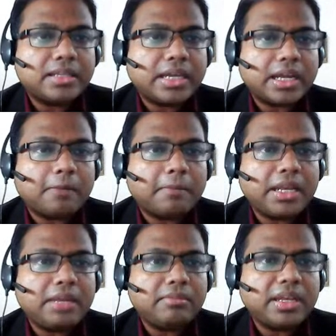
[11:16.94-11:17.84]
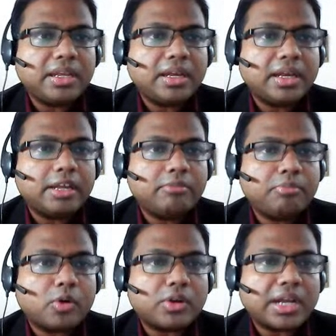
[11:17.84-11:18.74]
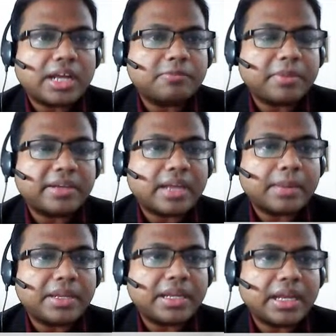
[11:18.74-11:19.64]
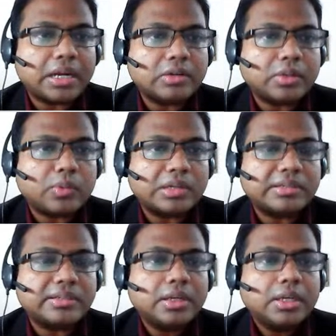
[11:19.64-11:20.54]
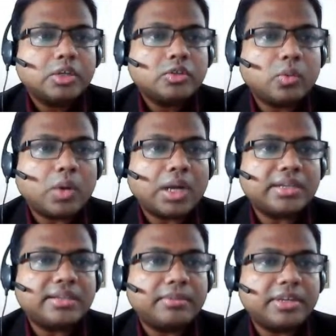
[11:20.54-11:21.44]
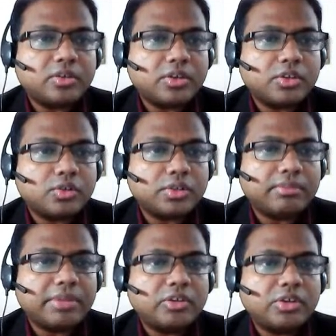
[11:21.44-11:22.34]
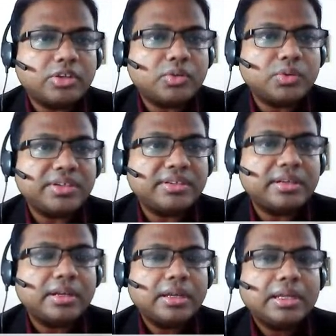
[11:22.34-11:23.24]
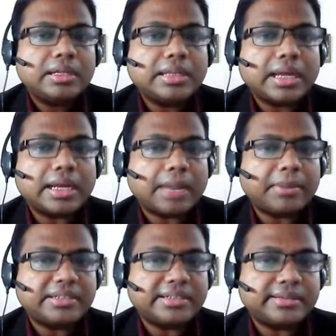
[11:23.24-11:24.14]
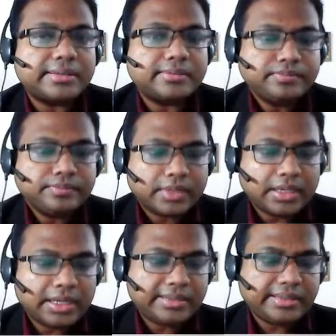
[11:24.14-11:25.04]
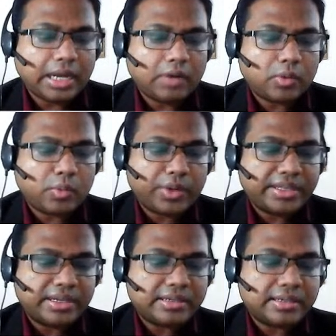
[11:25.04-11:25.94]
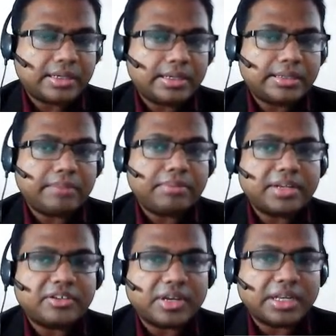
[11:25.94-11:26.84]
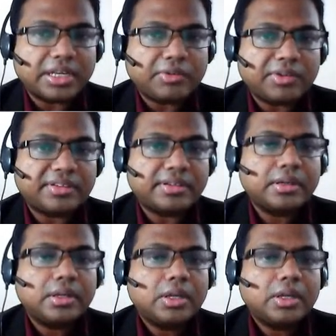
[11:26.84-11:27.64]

there are many important aspects happening around the world. So what is the major issue? The major issue is the climate change. Let's say our weather temperature increase.